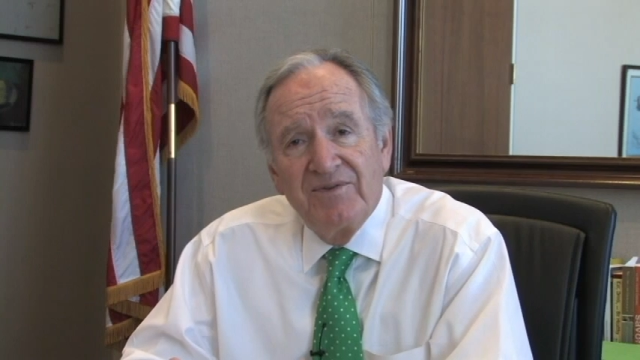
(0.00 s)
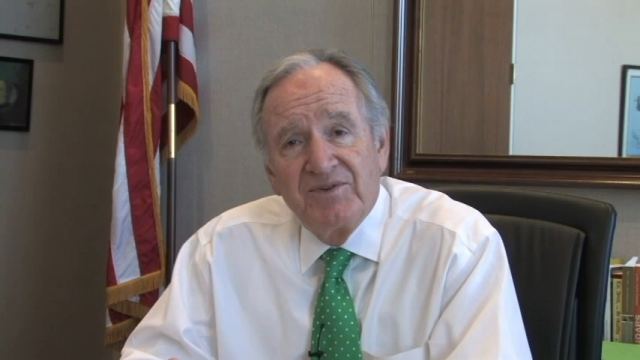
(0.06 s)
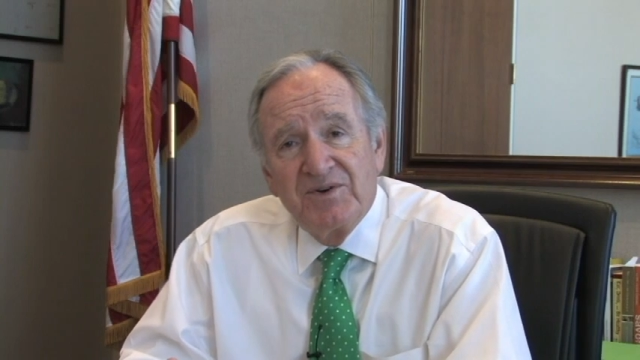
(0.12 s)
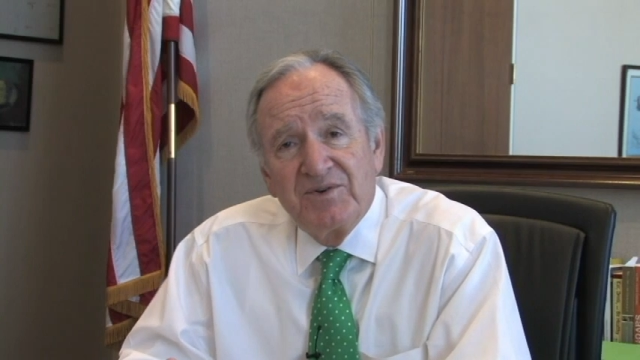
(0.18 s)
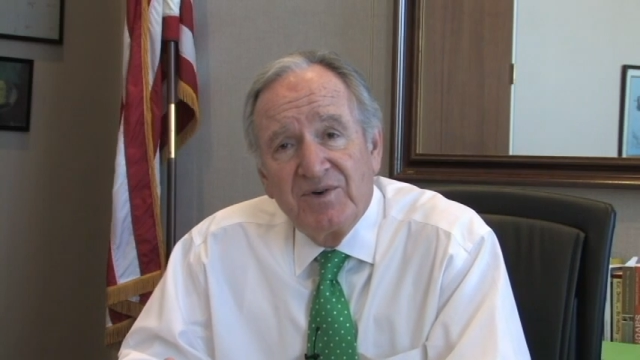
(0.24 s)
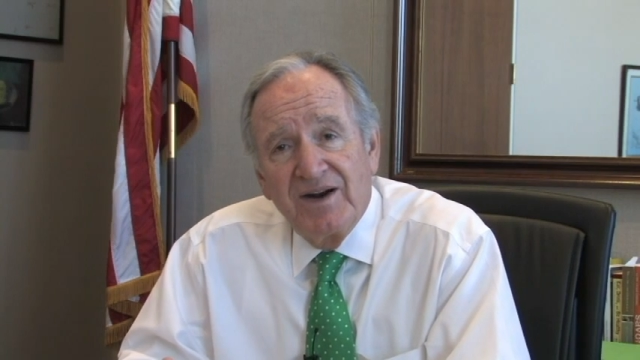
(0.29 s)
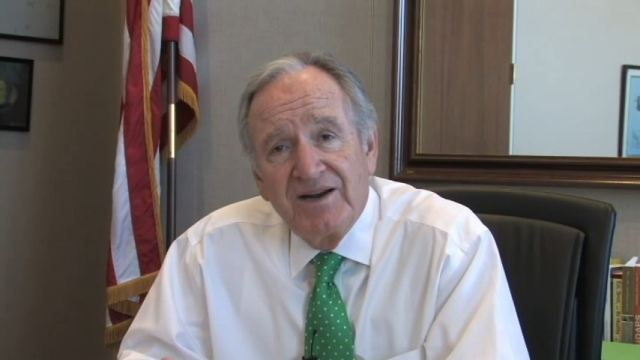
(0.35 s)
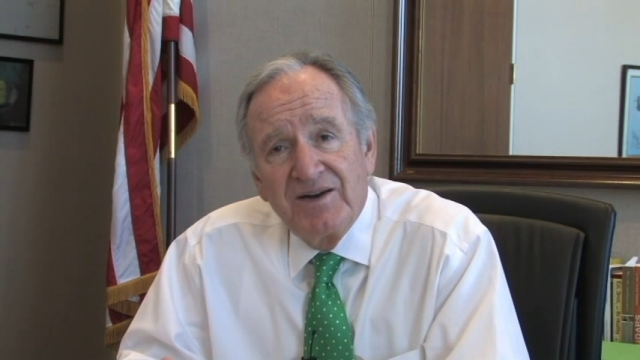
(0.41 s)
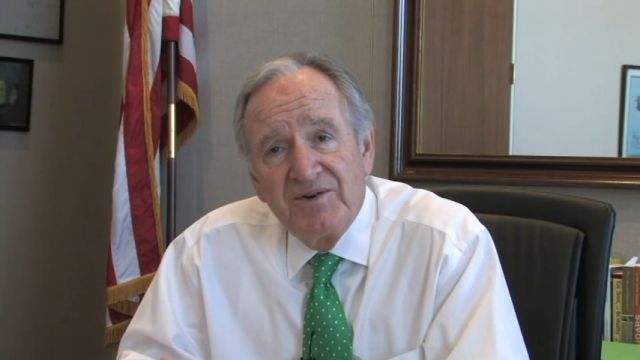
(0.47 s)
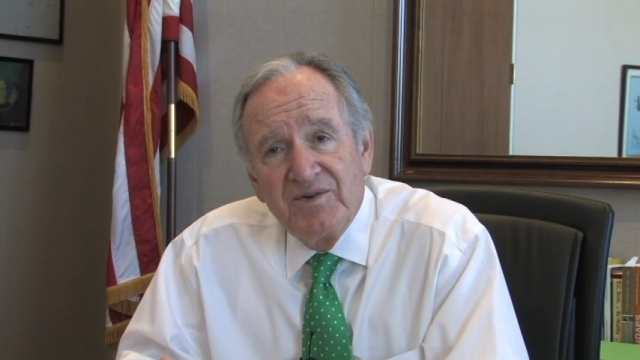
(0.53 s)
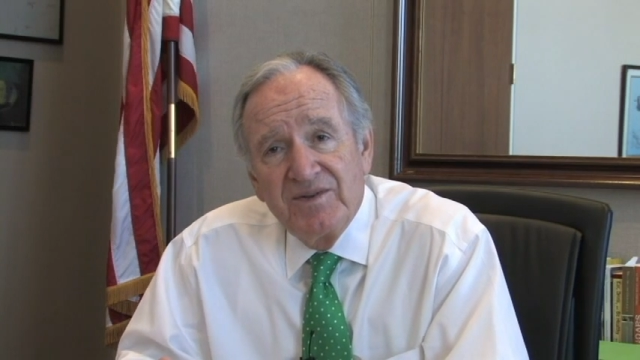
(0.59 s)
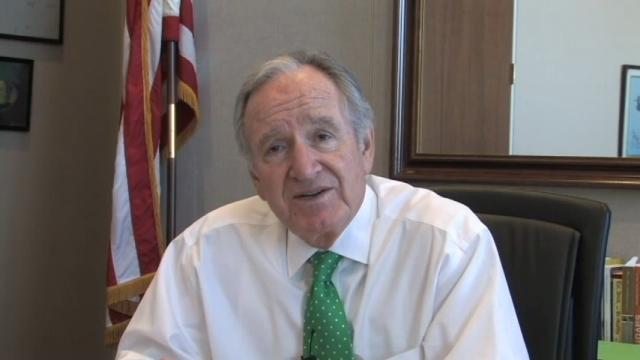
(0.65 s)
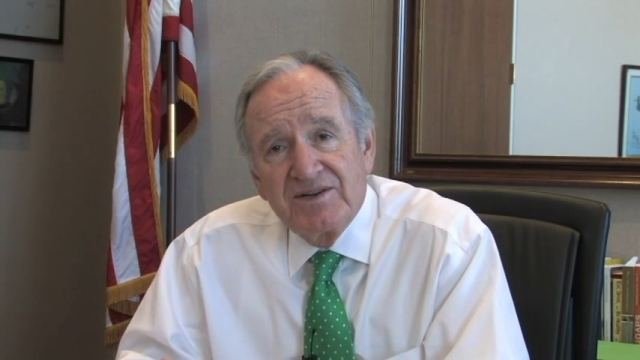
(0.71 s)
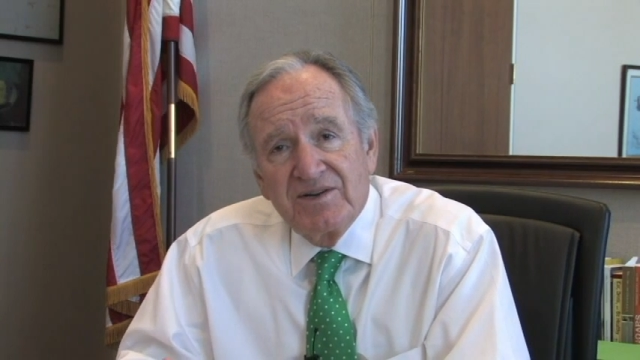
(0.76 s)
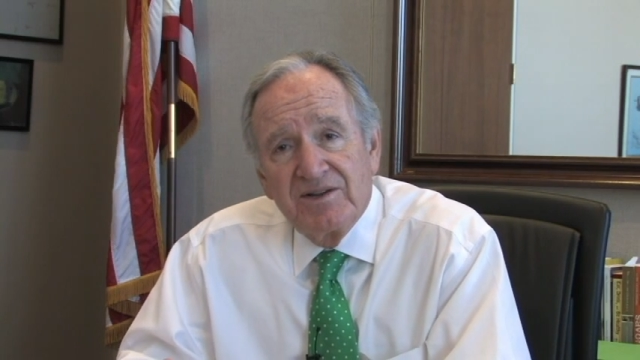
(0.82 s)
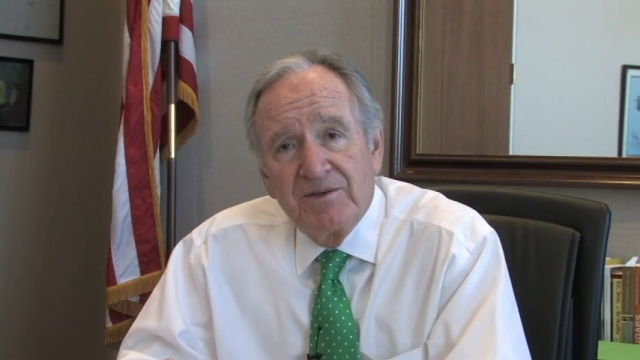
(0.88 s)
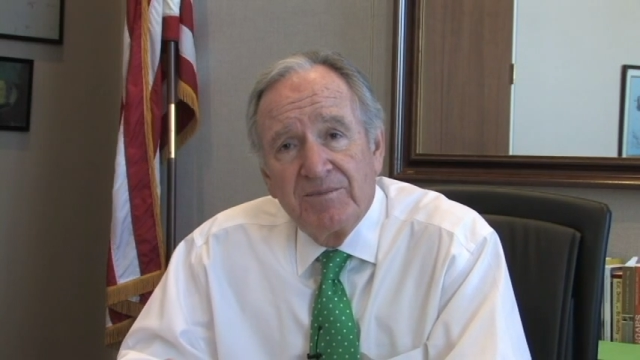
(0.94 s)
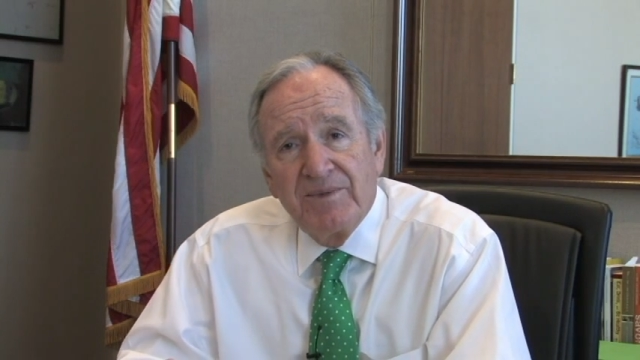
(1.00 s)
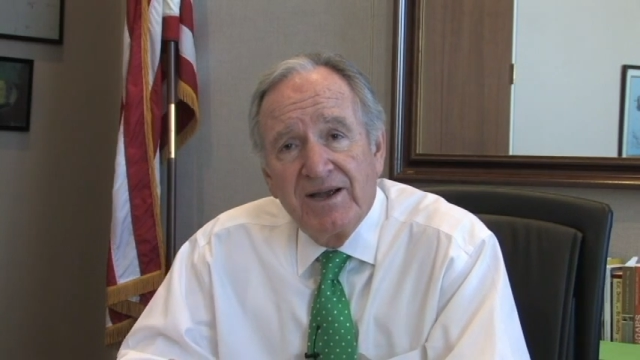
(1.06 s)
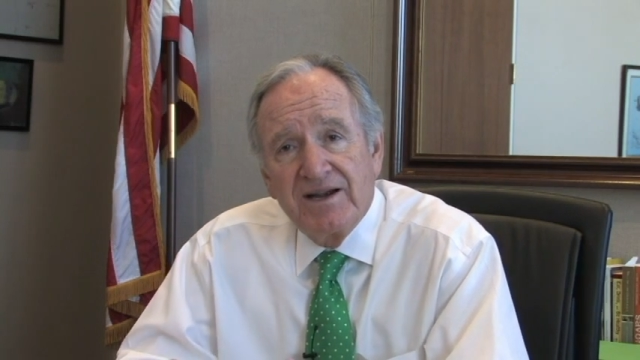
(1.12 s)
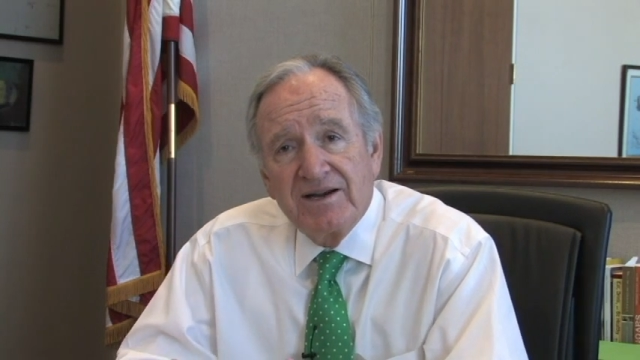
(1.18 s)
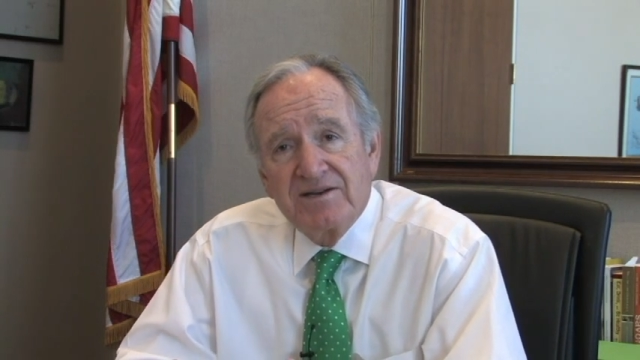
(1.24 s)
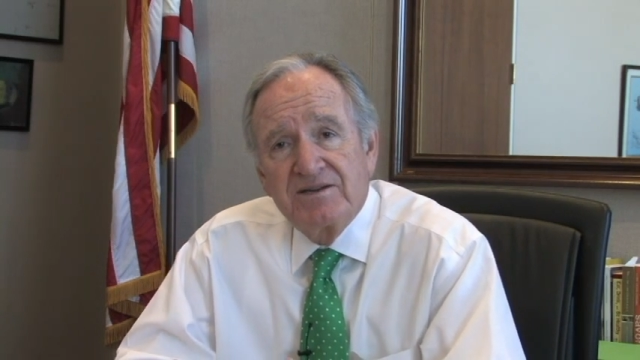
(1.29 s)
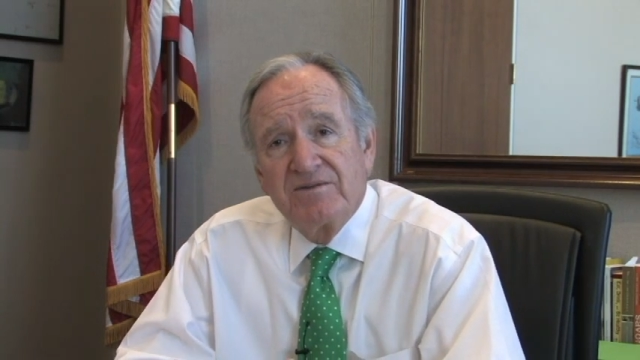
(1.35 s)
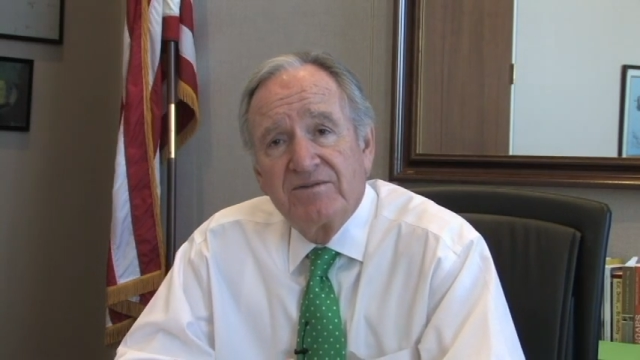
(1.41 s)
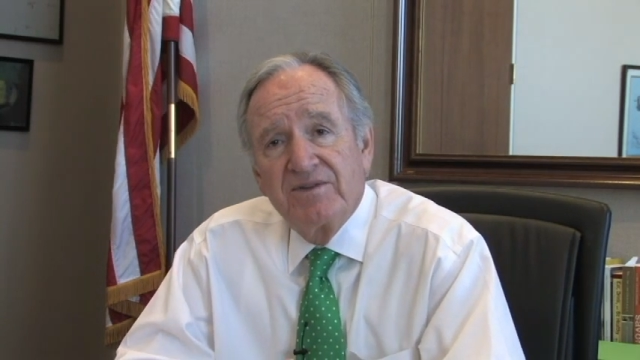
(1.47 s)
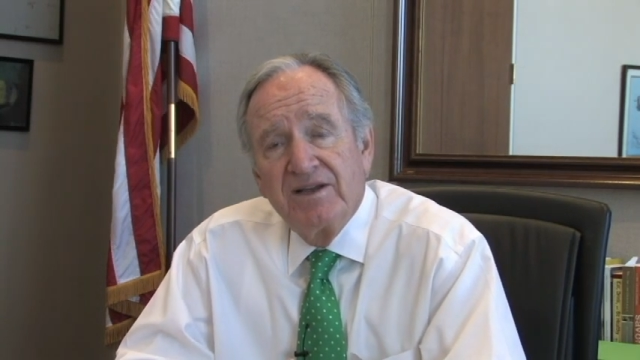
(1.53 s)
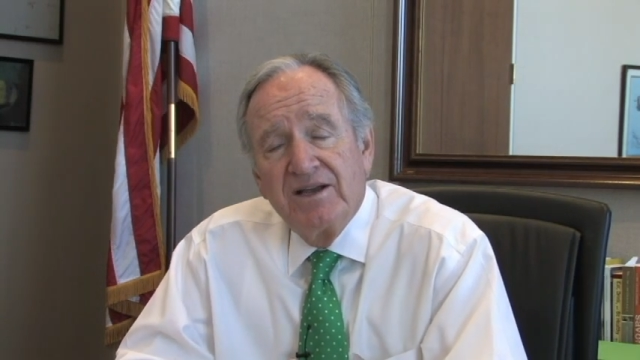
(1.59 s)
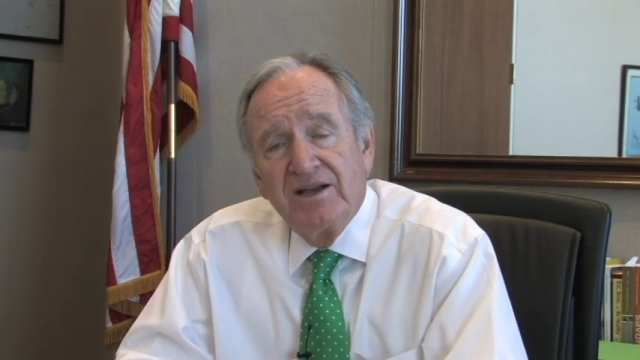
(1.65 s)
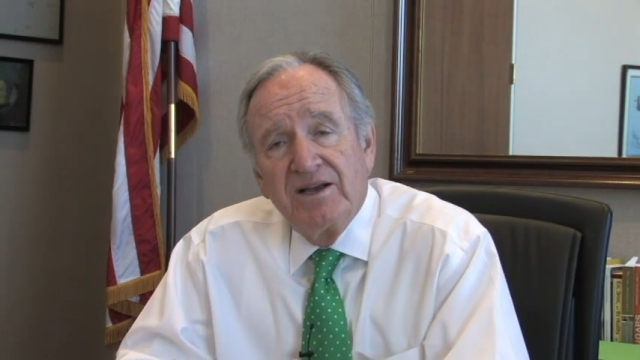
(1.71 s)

to try to do this on the backs of,